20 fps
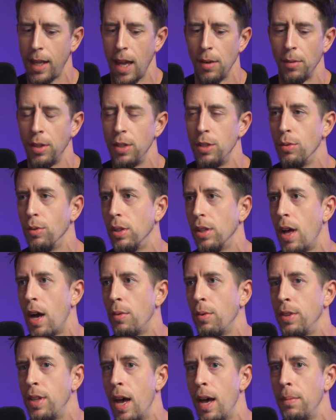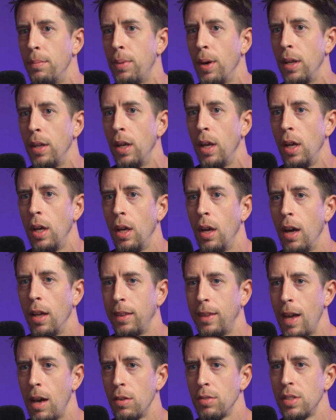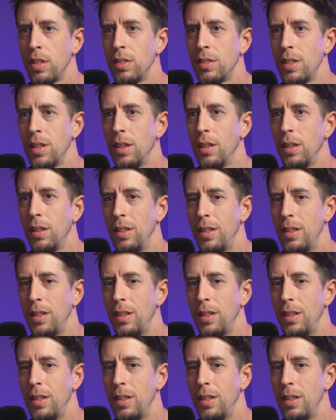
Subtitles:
I can't really do a lot with that. But 1,000's